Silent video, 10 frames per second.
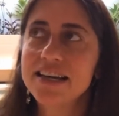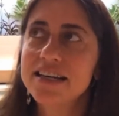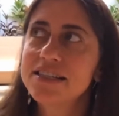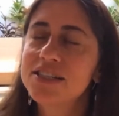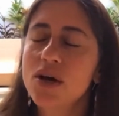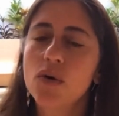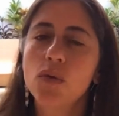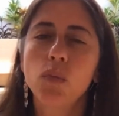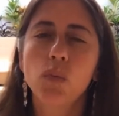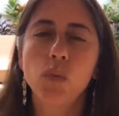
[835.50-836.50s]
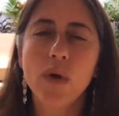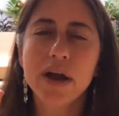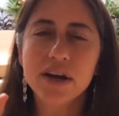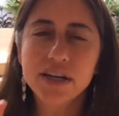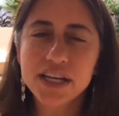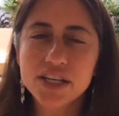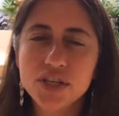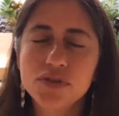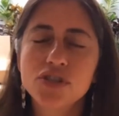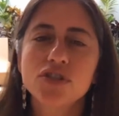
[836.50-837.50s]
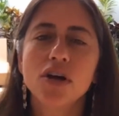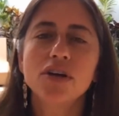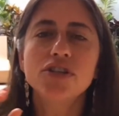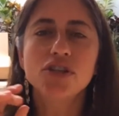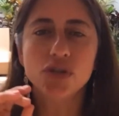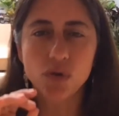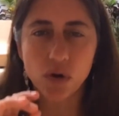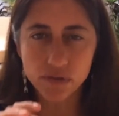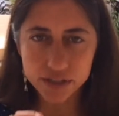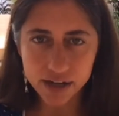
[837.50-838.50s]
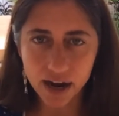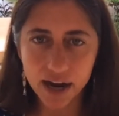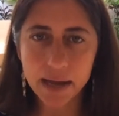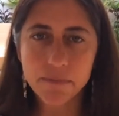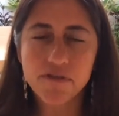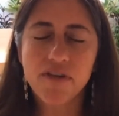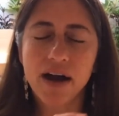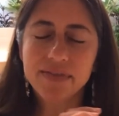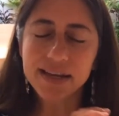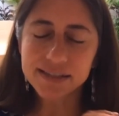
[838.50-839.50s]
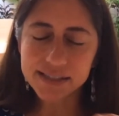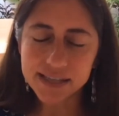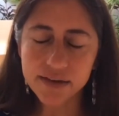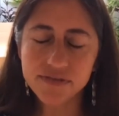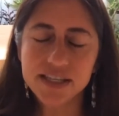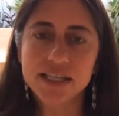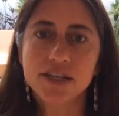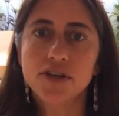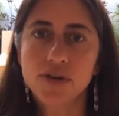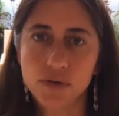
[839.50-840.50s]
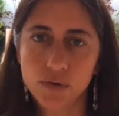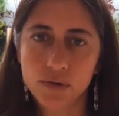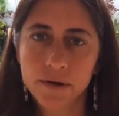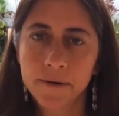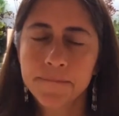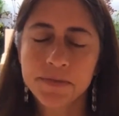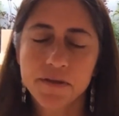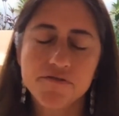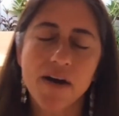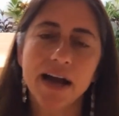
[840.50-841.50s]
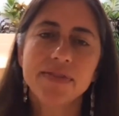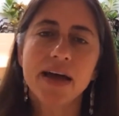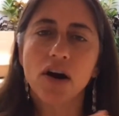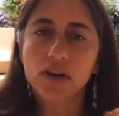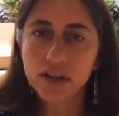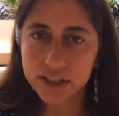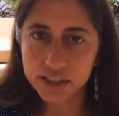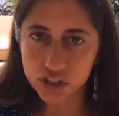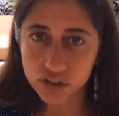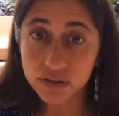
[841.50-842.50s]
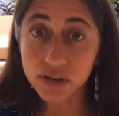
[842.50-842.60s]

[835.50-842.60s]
So where can you start to, over time, find that safety in you, find that unconditional